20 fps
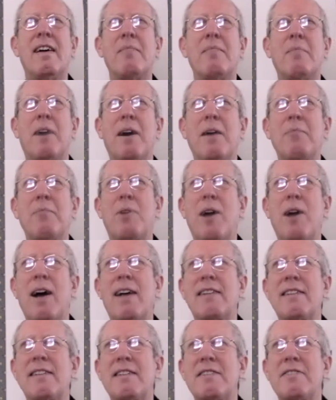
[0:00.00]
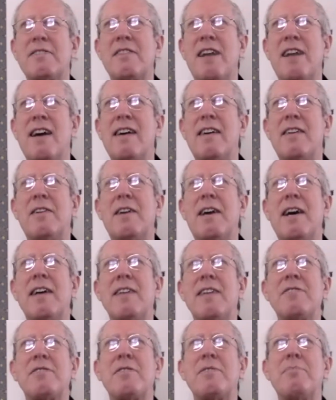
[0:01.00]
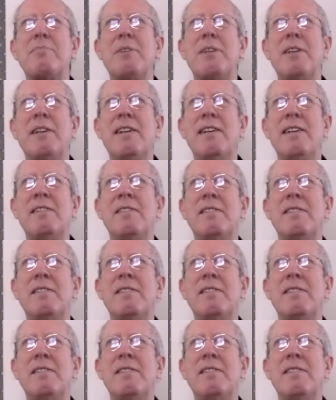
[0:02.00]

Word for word: my practice now has to be